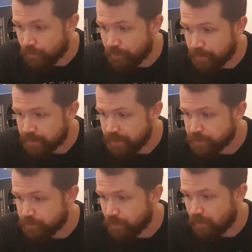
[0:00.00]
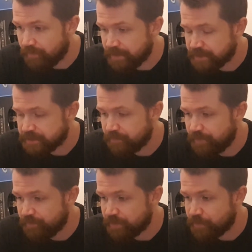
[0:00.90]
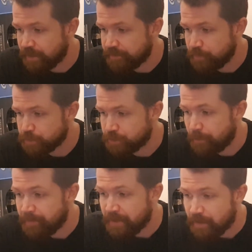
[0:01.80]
on the occasion of his 50th anniversary.